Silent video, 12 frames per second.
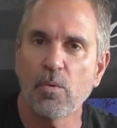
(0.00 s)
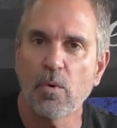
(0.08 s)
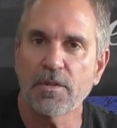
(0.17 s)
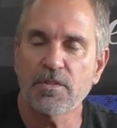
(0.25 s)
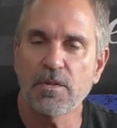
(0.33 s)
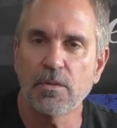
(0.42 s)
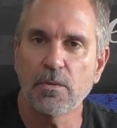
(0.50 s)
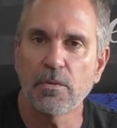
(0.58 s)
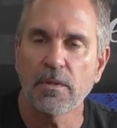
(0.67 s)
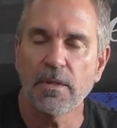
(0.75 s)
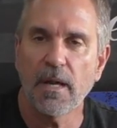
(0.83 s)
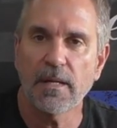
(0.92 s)
want to
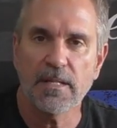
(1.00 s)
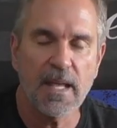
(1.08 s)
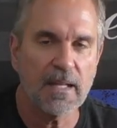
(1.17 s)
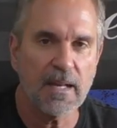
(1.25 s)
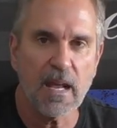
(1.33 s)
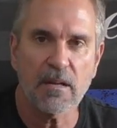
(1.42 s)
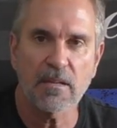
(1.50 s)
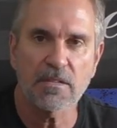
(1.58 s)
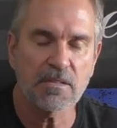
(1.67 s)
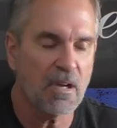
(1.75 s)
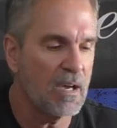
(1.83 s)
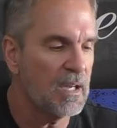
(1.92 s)
take it out of the
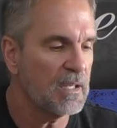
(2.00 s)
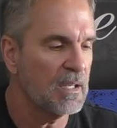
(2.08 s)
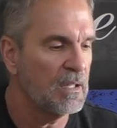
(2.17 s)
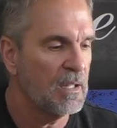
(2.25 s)
stock,